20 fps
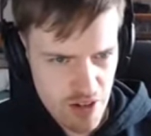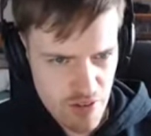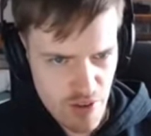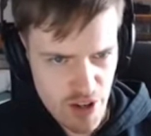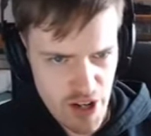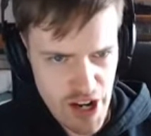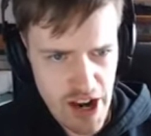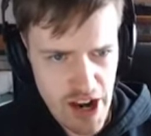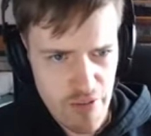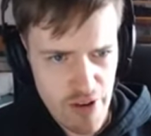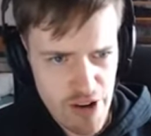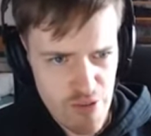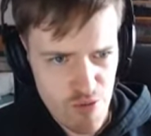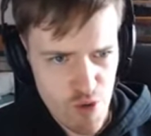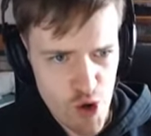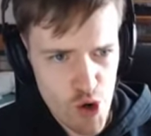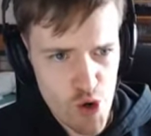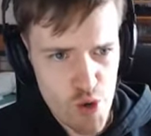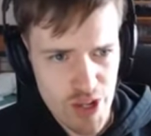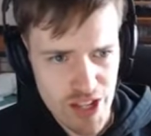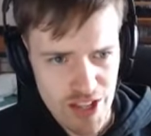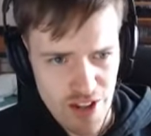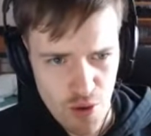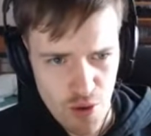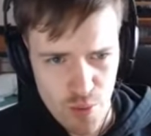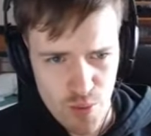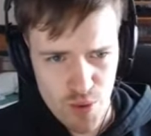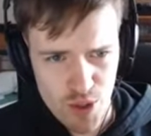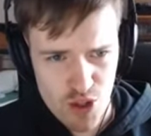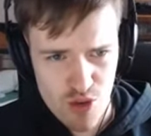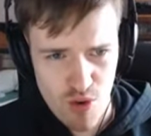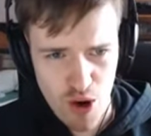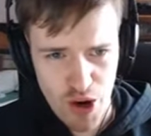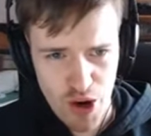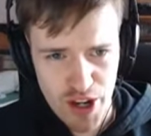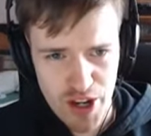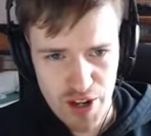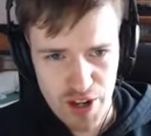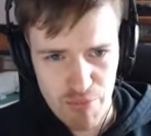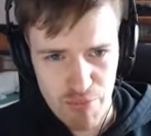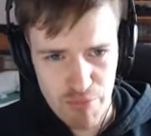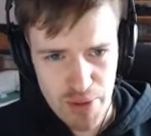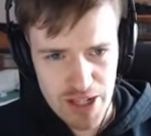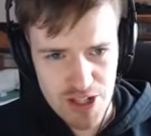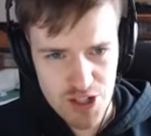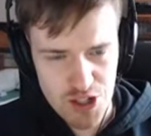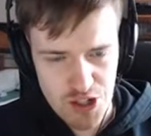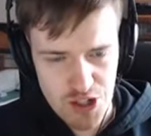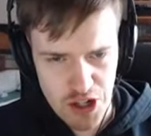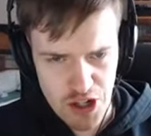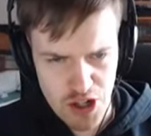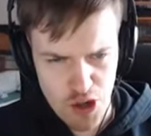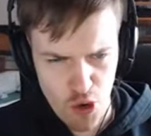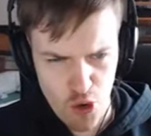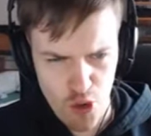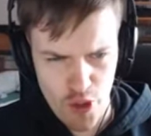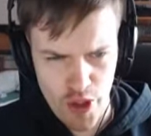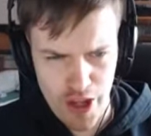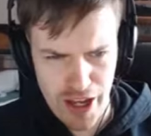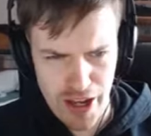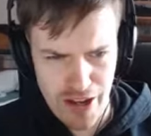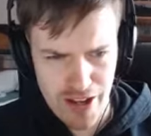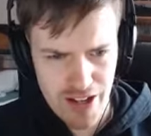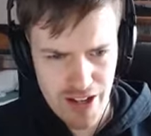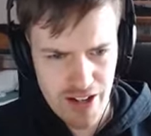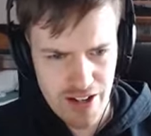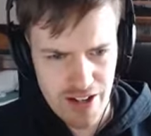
Right, Arian Roadkill, we're drunk and pissed and you're there.